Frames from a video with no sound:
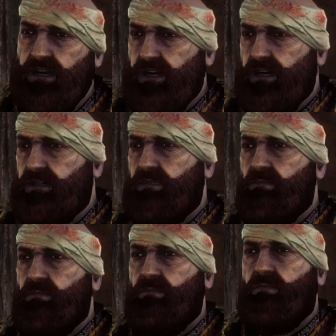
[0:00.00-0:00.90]
saying,
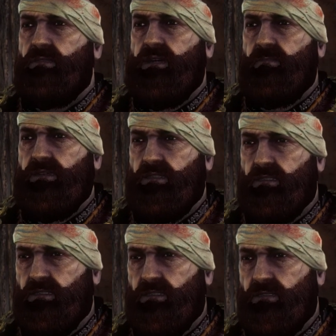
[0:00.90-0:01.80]
a
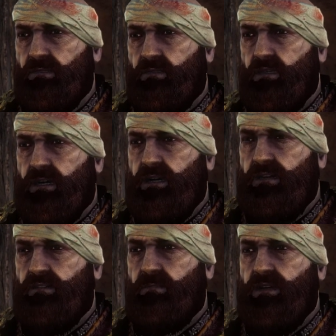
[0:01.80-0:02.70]
bitch will
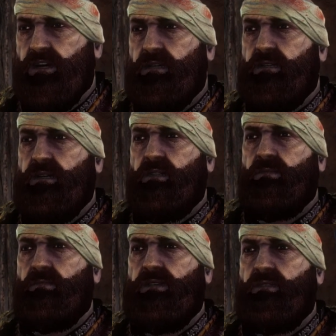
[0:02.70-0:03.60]
never bite
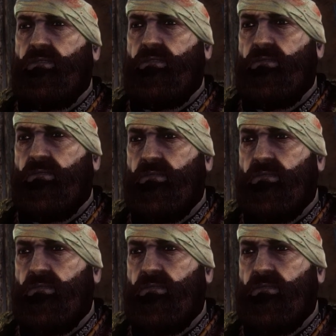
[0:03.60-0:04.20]
another bitch.